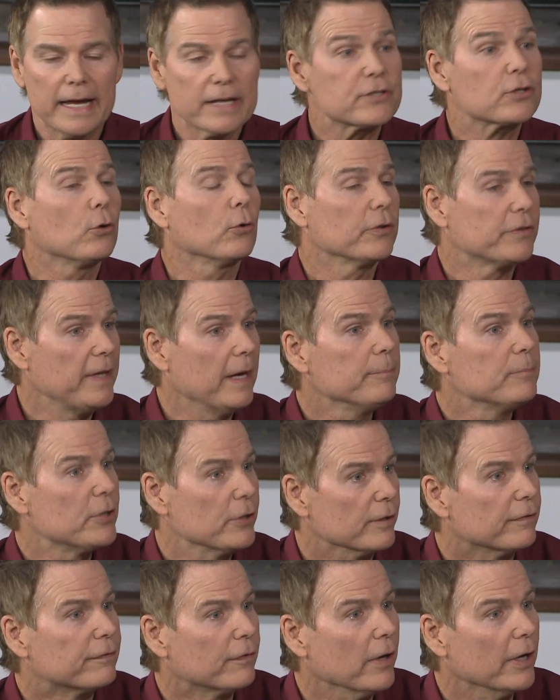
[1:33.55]
escort them
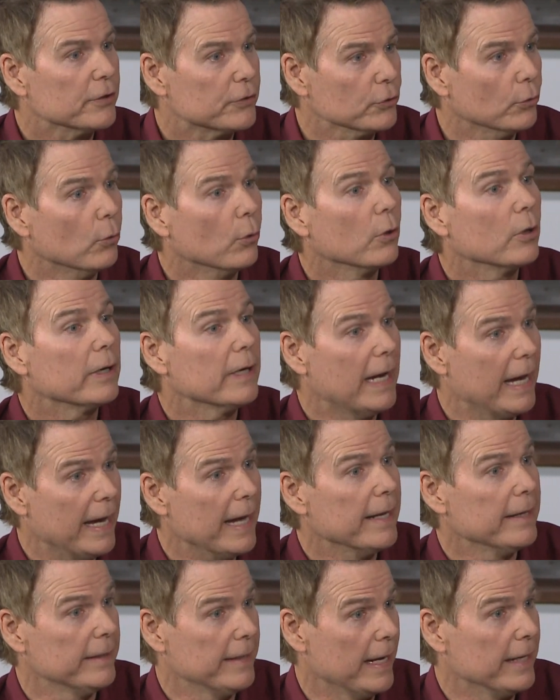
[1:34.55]
to the front door
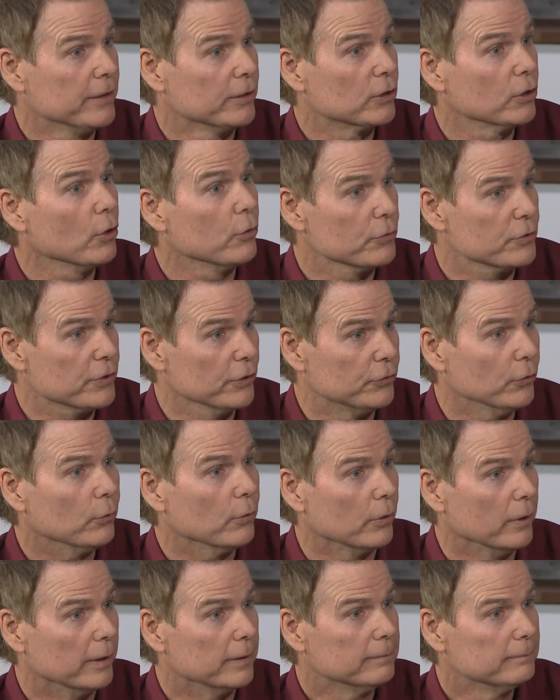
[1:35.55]
and, and close the
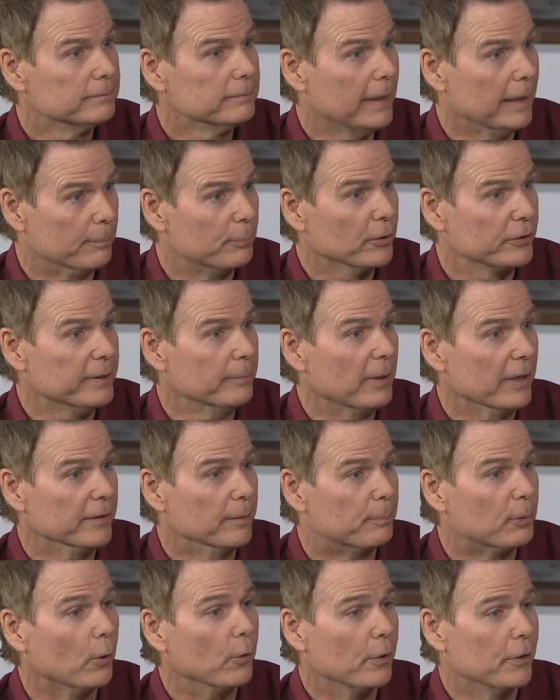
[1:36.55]
door and put them on
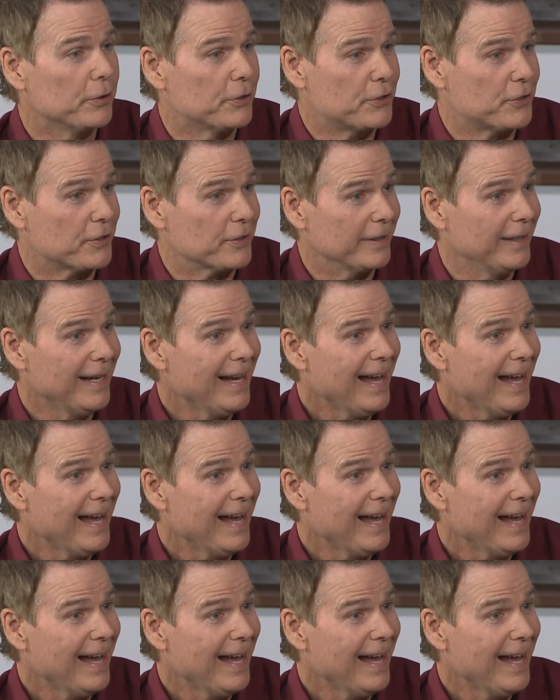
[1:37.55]
the porch.